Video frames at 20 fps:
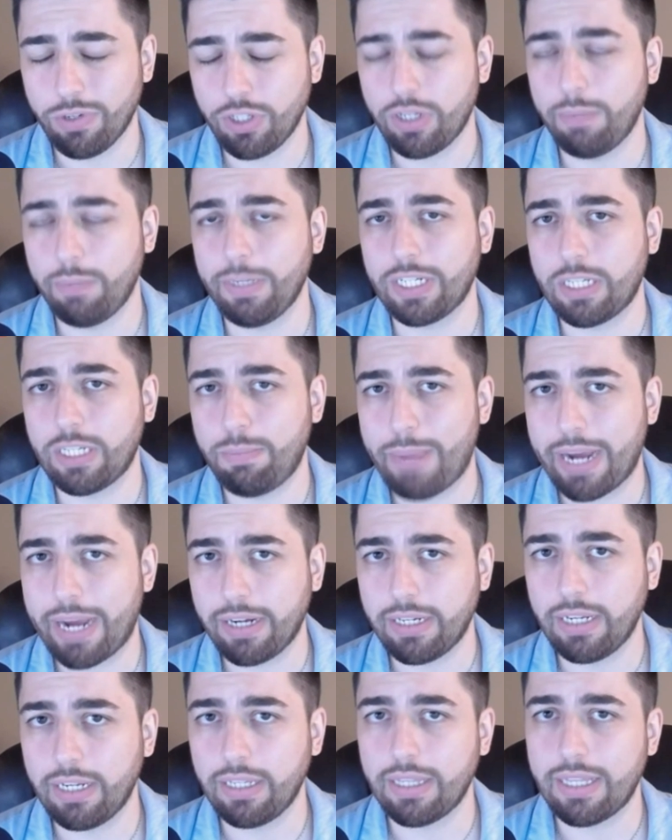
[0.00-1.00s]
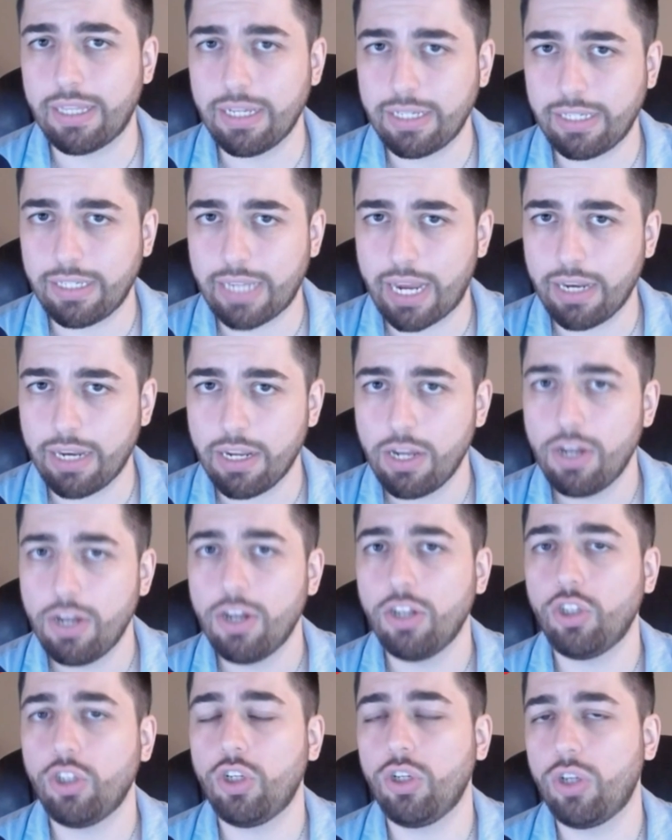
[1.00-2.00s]
So I'm expecting this set
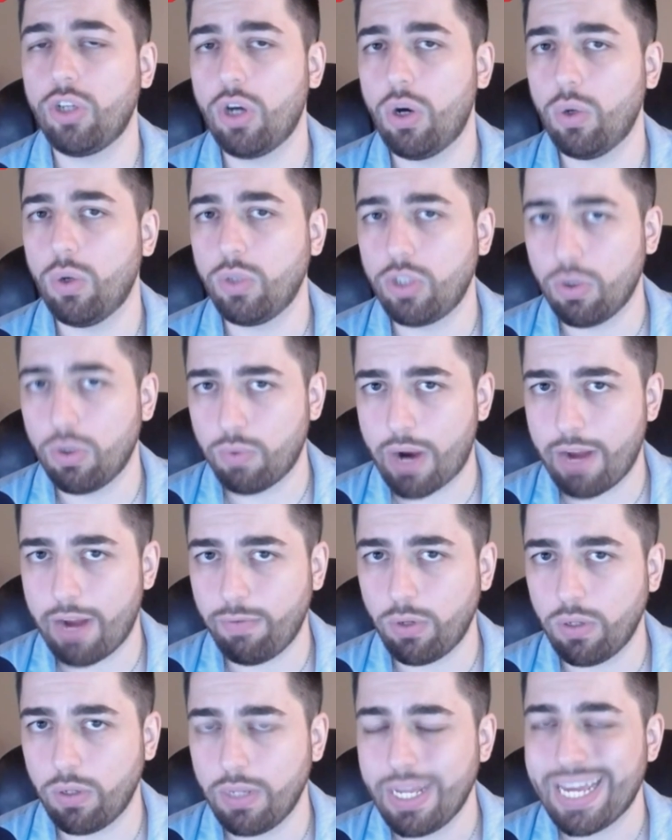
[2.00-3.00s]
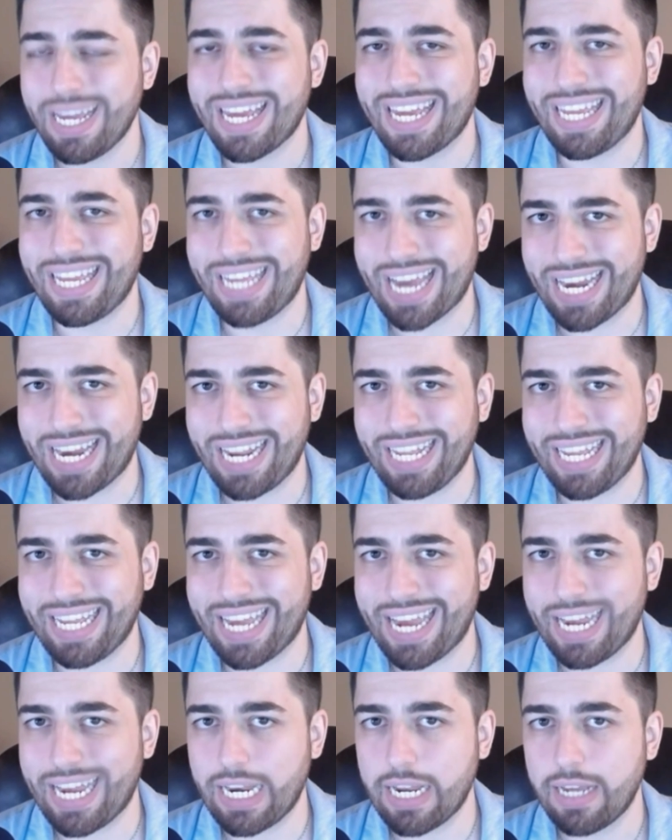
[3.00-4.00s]
to go to Rival yet
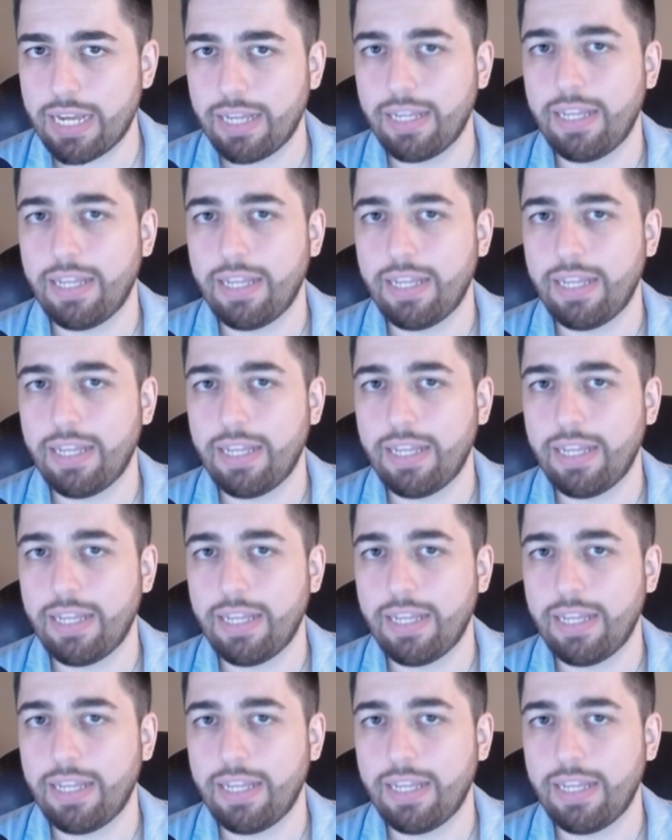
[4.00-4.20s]
again.